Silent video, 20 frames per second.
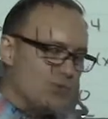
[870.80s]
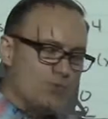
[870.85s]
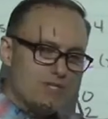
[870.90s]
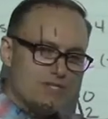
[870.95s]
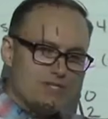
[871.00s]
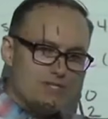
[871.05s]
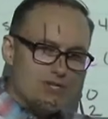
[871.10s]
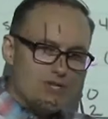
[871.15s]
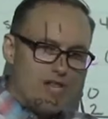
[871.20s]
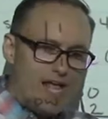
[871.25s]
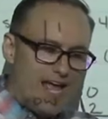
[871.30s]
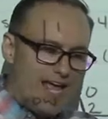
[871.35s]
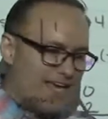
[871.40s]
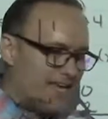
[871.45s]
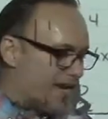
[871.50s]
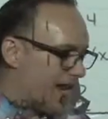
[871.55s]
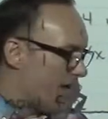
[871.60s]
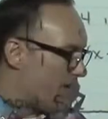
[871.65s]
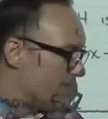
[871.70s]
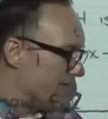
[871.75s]
is still
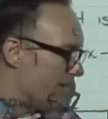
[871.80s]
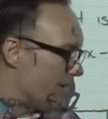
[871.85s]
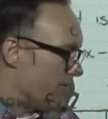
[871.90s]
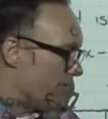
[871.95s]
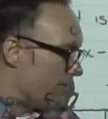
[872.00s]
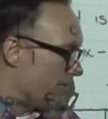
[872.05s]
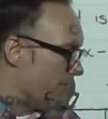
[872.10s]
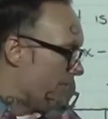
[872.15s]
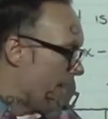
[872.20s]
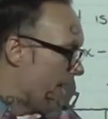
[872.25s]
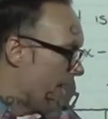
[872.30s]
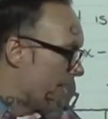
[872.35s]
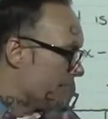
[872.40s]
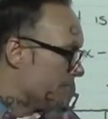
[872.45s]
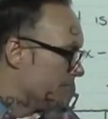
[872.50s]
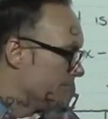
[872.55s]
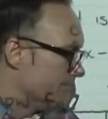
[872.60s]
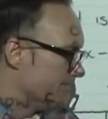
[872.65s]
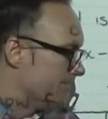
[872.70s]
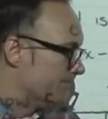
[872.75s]
hanging out down on the
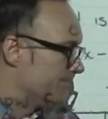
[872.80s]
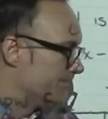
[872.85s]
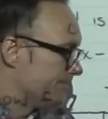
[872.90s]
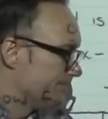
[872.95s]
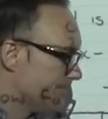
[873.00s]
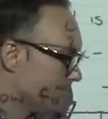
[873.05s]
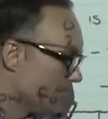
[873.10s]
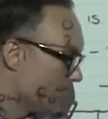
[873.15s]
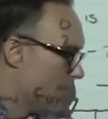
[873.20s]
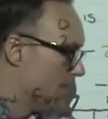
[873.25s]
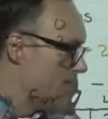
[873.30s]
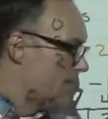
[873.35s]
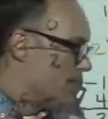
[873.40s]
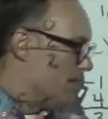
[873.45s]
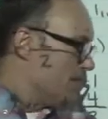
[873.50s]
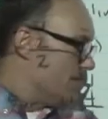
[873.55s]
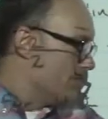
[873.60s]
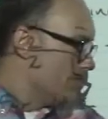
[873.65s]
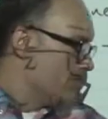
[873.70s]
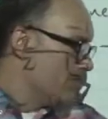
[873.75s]
bottom,
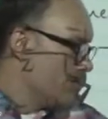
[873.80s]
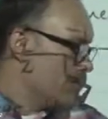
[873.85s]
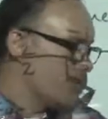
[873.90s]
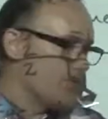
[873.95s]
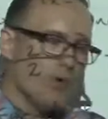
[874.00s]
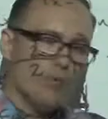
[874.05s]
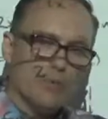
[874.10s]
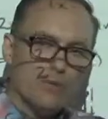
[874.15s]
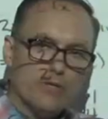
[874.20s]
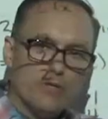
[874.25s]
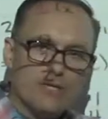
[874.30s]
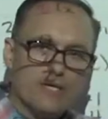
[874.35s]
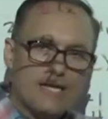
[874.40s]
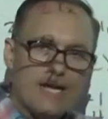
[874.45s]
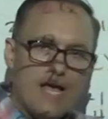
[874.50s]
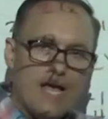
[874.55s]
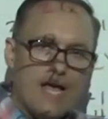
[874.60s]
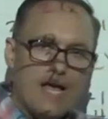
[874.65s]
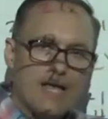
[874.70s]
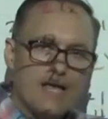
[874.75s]
then really what we're looking
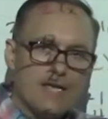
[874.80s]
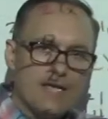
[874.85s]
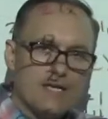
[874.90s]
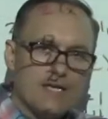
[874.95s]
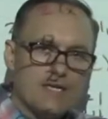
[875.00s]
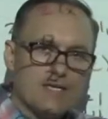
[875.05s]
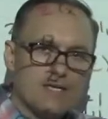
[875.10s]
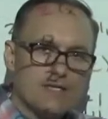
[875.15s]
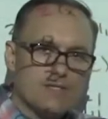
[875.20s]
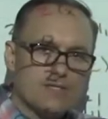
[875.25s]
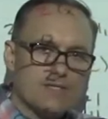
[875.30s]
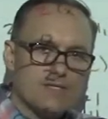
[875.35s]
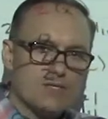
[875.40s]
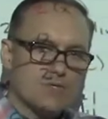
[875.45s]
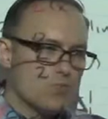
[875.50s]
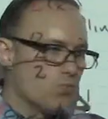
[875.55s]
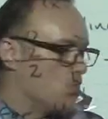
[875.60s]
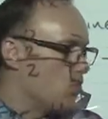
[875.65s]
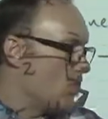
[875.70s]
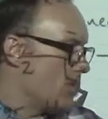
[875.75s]
at is
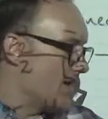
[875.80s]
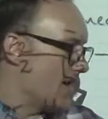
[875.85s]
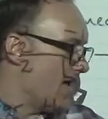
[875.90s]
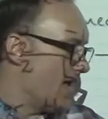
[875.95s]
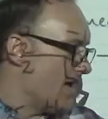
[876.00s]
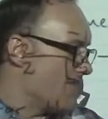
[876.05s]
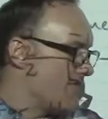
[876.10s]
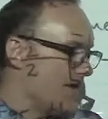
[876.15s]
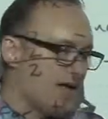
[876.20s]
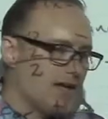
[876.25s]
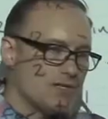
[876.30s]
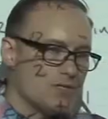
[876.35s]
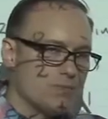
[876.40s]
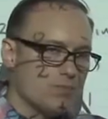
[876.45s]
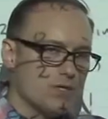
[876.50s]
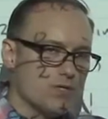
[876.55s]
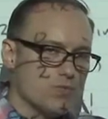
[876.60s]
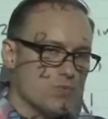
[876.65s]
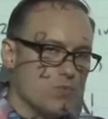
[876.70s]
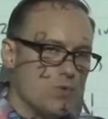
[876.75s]
this 1/2 x
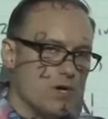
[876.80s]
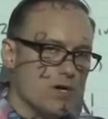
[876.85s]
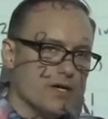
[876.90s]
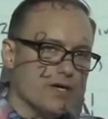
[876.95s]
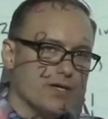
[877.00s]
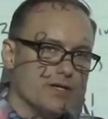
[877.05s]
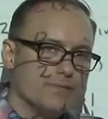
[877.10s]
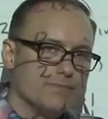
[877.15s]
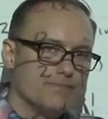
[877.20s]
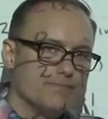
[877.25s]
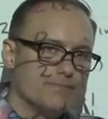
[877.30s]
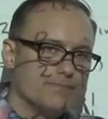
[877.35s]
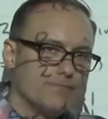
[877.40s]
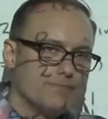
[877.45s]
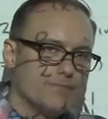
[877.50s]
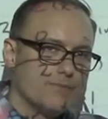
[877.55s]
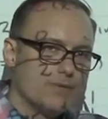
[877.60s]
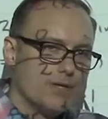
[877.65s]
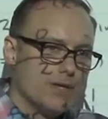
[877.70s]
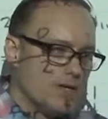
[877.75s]
plus 1.
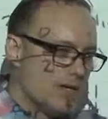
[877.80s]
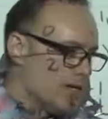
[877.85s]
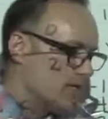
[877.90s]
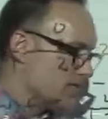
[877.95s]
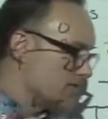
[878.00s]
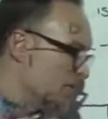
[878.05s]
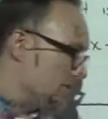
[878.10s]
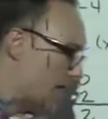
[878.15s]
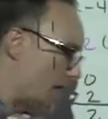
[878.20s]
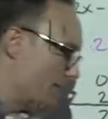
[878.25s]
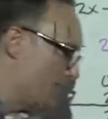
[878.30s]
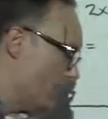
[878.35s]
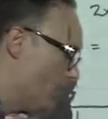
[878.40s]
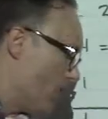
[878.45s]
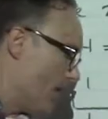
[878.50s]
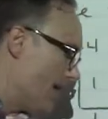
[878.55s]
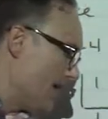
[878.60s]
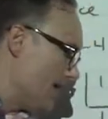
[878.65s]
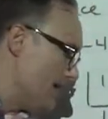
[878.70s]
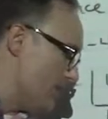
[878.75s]
Slap a
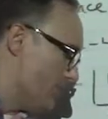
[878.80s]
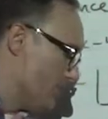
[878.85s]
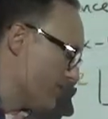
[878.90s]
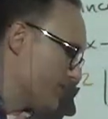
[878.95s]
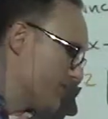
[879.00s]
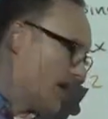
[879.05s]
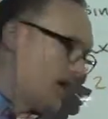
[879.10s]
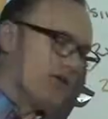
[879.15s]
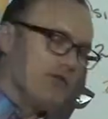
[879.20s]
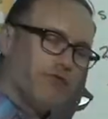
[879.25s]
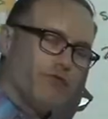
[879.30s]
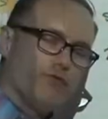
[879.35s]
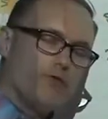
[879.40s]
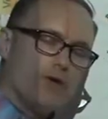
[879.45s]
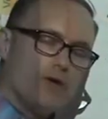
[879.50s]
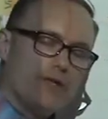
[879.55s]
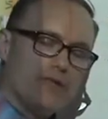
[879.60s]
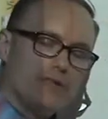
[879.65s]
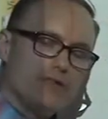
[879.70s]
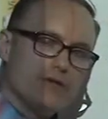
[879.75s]
y equals out in
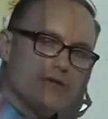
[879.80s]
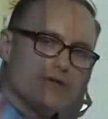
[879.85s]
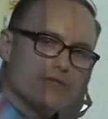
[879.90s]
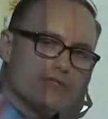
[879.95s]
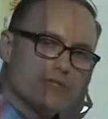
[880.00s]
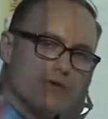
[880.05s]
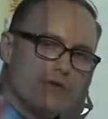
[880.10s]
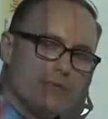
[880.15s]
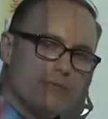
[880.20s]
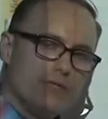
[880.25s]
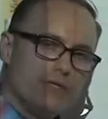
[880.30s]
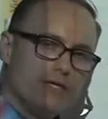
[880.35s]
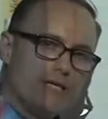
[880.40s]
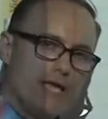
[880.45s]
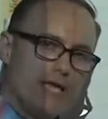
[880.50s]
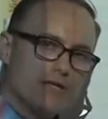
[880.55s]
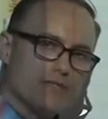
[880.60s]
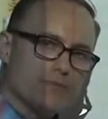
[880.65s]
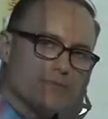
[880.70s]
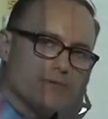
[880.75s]
front, there's your oblique
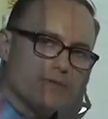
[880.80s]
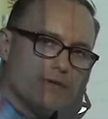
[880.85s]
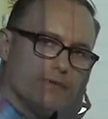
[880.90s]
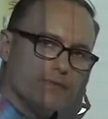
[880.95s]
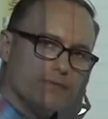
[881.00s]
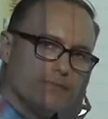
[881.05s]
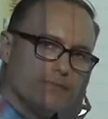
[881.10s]
asymptote.